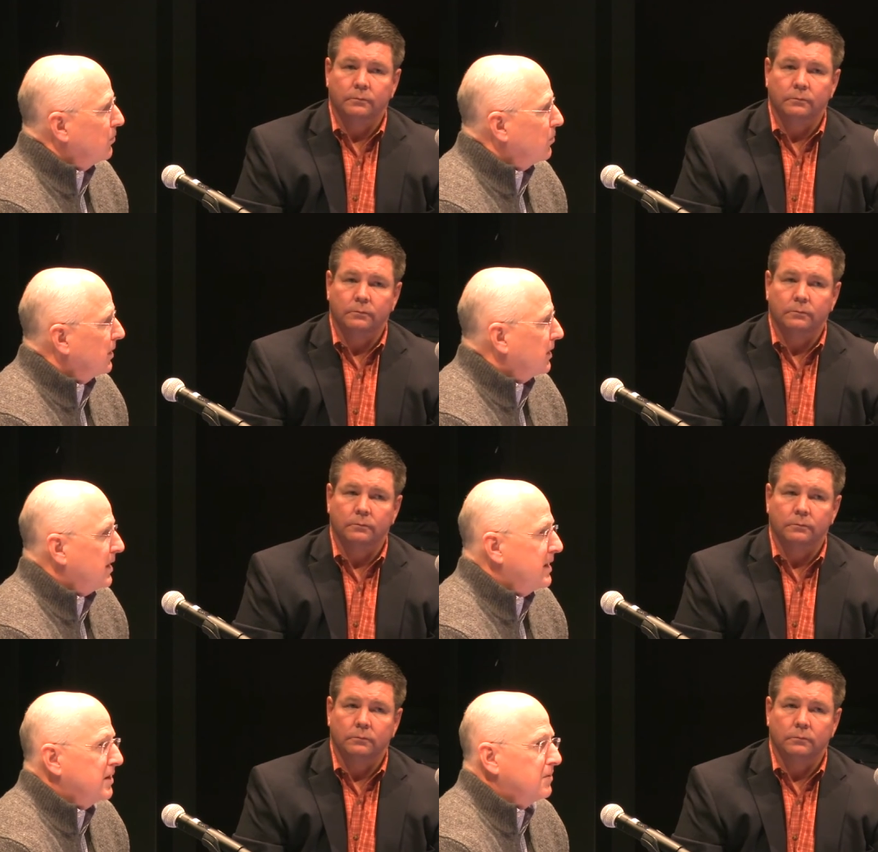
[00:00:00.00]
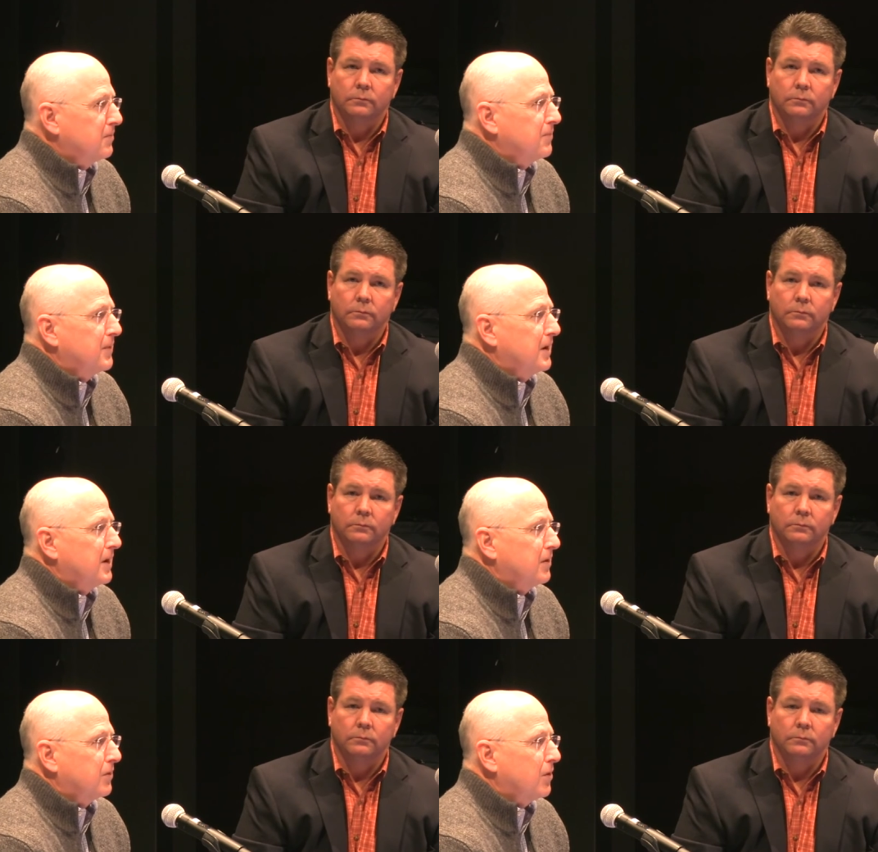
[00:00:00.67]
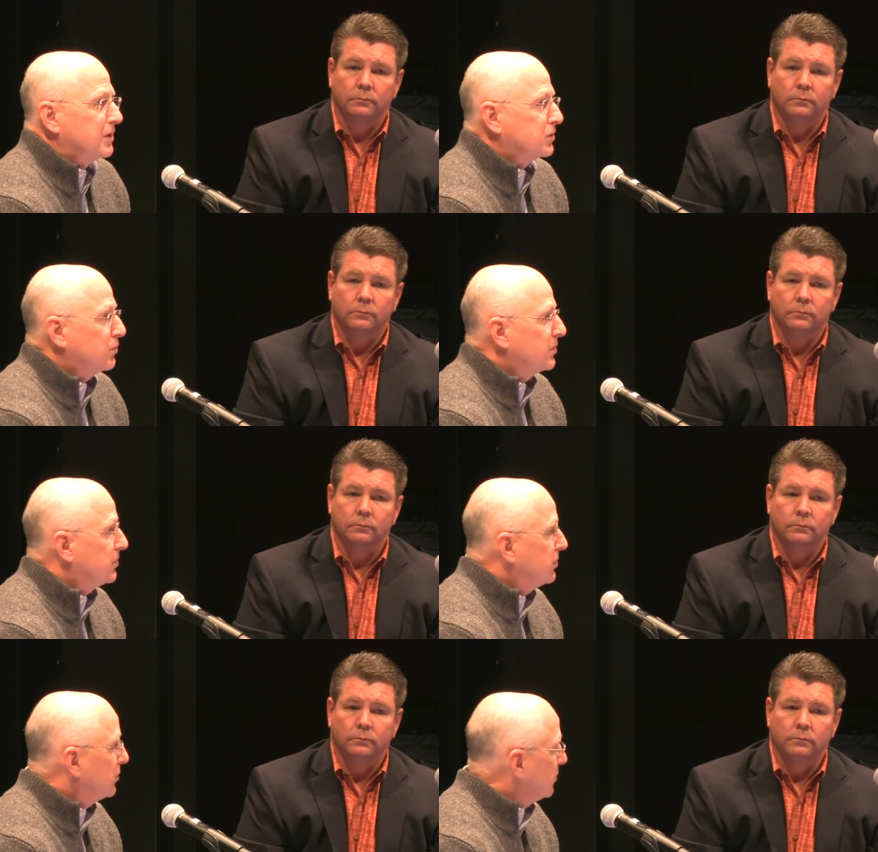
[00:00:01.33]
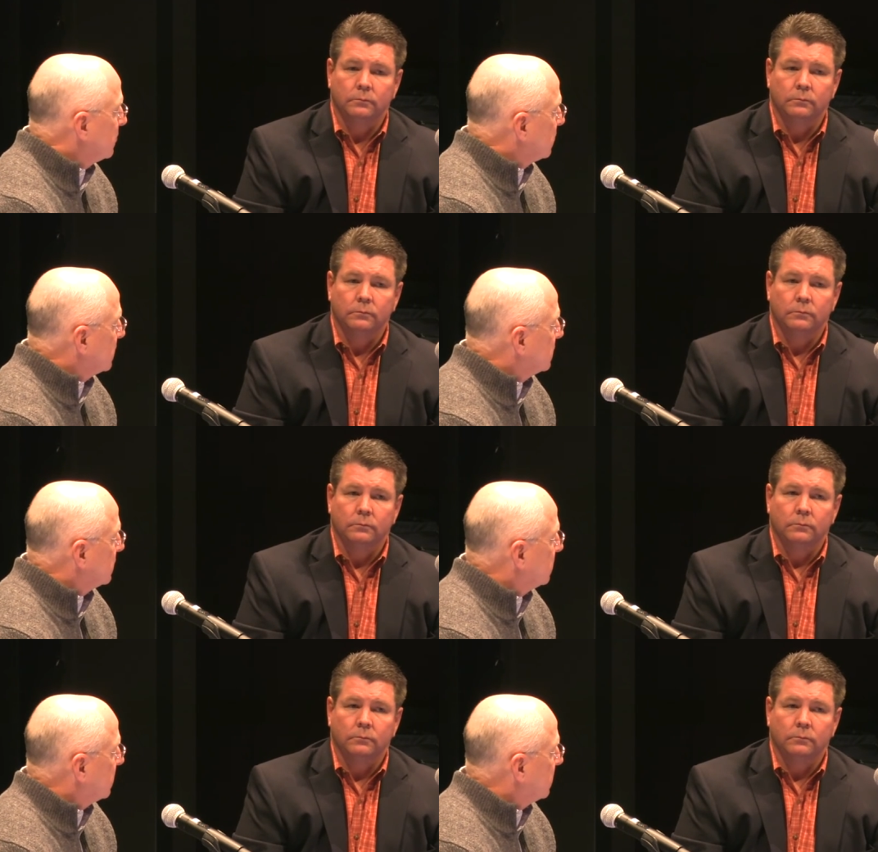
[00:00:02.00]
Speaker 1: what kind of uh, thoughts would you would you